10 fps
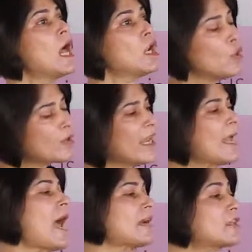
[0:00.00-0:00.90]

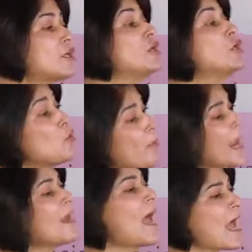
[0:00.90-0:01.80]
looking at the
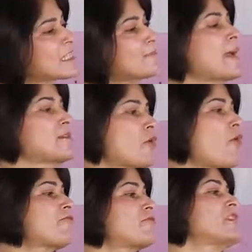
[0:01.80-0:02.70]
humane aspect
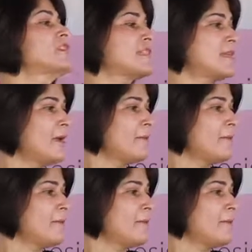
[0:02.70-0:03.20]
of this